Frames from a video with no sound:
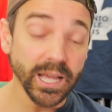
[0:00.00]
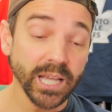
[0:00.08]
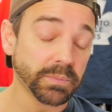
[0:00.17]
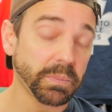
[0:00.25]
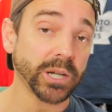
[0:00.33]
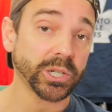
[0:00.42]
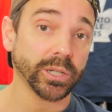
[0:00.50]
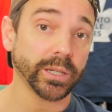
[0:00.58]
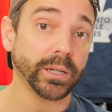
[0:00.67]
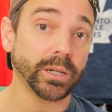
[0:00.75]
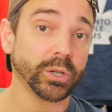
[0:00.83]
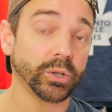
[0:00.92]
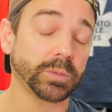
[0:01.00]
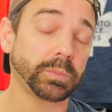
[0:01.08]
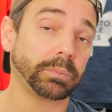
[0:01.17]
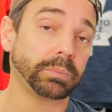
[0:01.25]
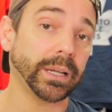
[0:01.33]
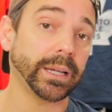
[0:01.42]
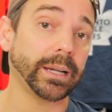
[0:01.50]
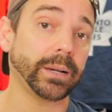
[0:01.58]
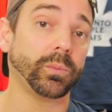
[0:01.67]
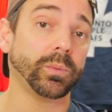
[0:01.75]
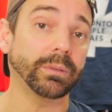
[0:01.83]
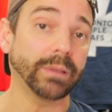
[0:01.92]
especially, who's been
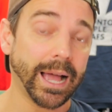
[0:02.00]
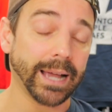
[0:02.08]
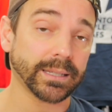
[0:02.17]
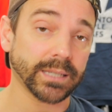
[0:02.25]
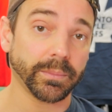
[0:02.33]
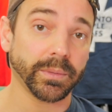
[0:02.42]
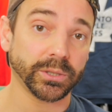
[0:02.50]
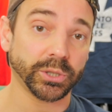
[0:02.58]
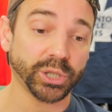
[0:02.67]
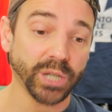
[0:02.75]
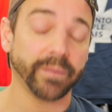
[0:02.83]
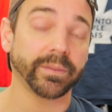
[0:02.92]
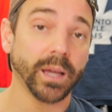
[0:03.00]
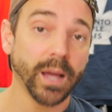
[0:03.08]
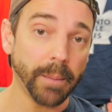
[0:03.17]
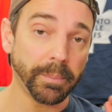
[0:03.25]
playing like someone shoved